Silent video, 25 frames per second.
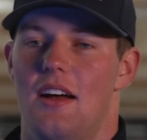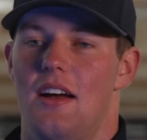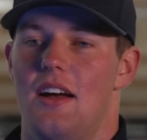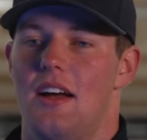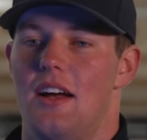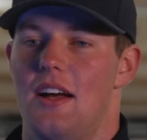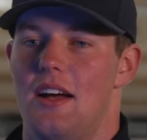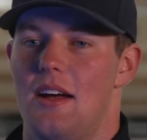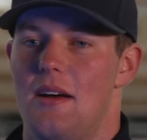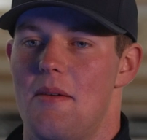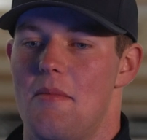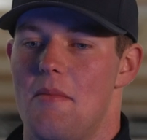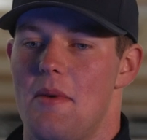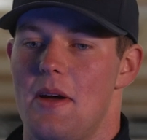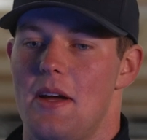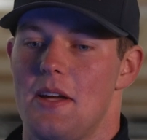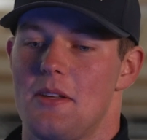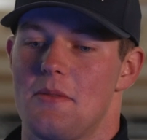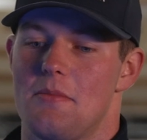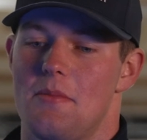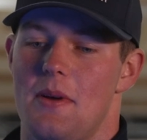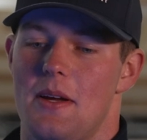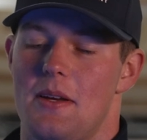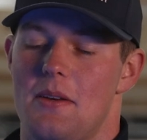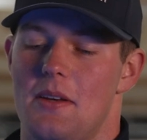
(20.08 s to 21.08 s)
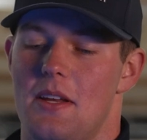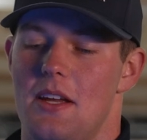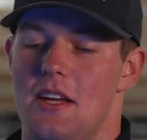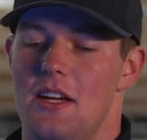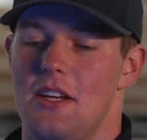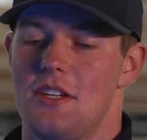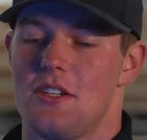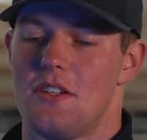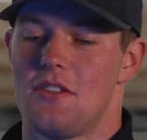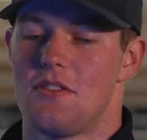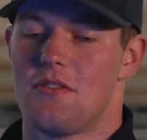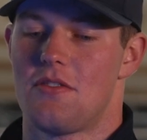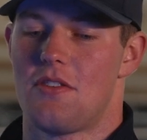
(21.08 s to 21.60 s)
My
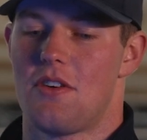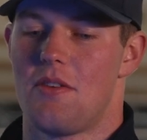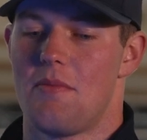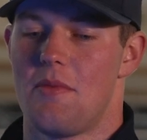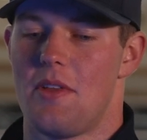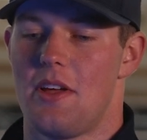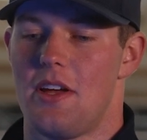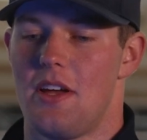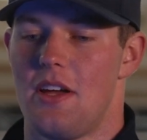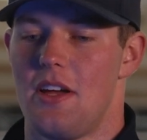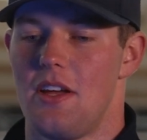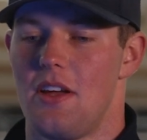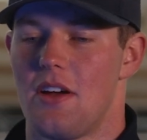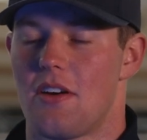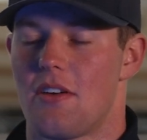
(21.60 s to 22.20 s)
expectations from the